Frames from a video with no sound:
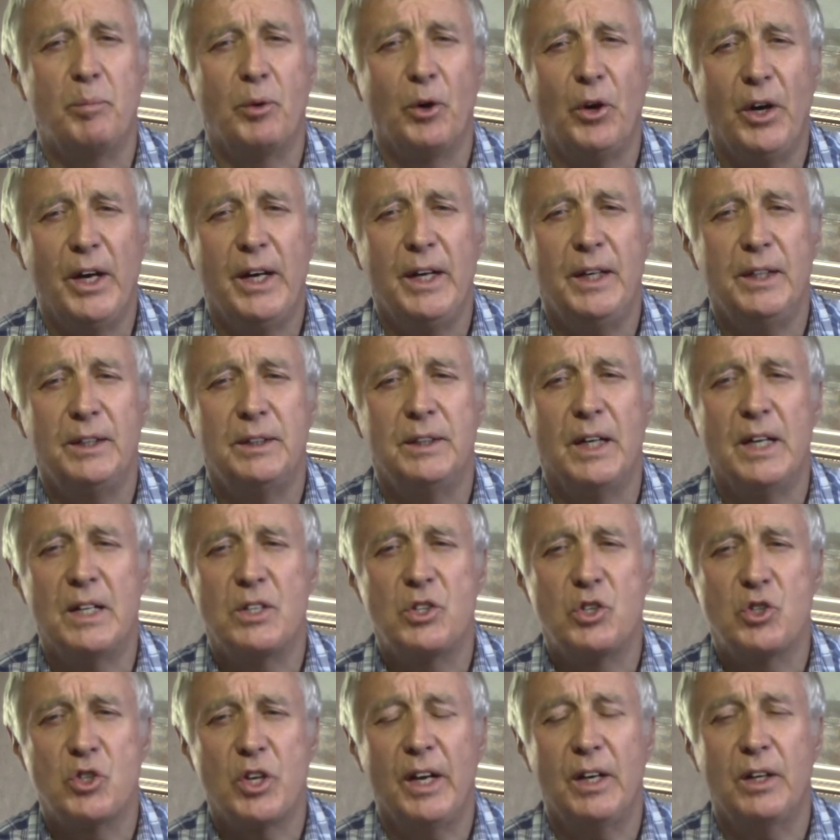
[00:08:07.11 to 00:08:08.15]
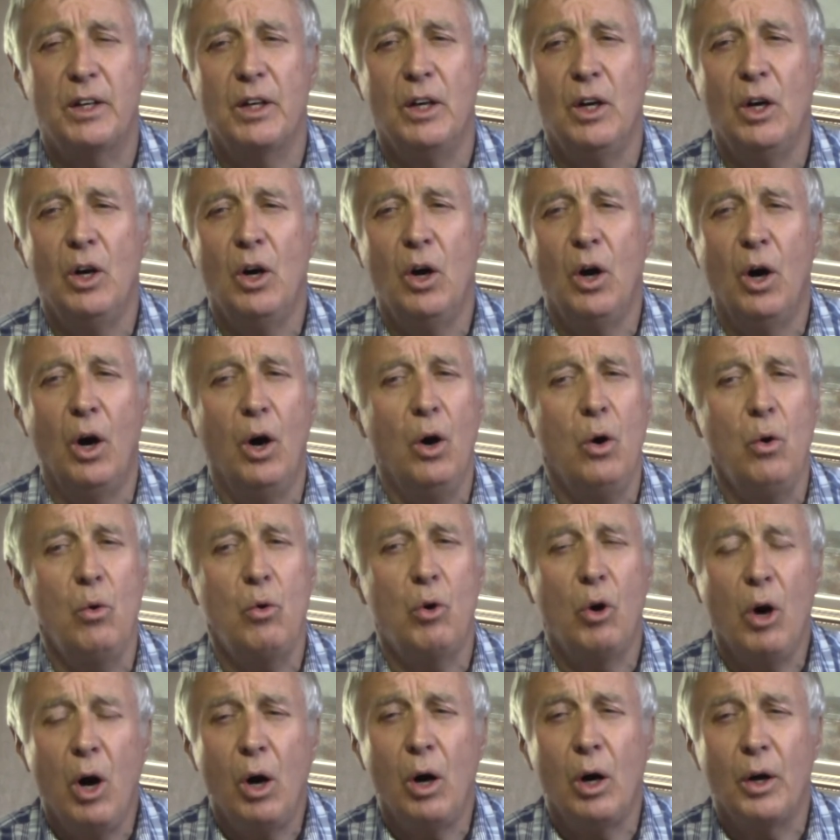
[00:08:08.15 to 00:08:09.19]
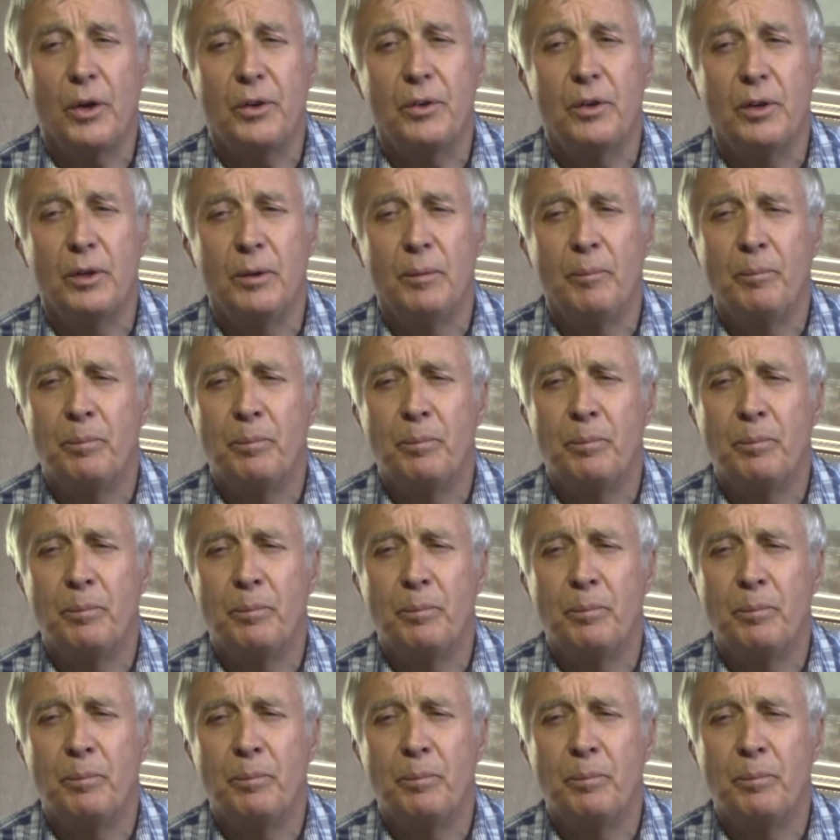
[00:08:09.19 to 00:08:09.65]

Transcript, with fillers: prayed and said, O God,